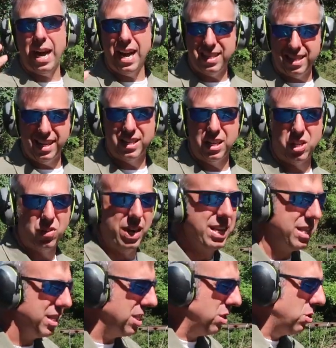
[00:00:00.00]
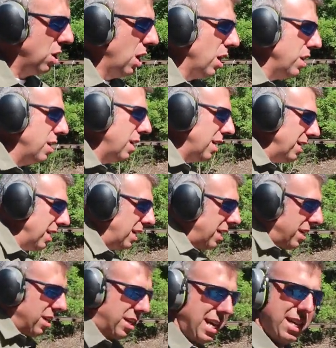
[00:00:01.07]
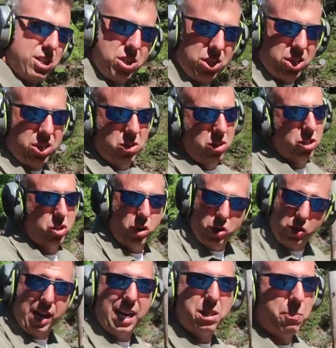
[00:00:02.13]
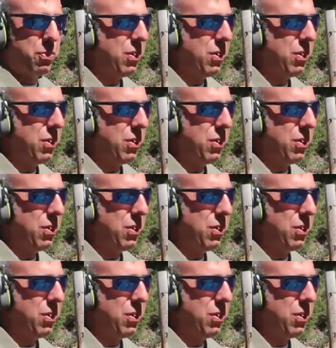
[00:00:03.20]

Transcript: way I think to train this is you, you, you get your students, or you guys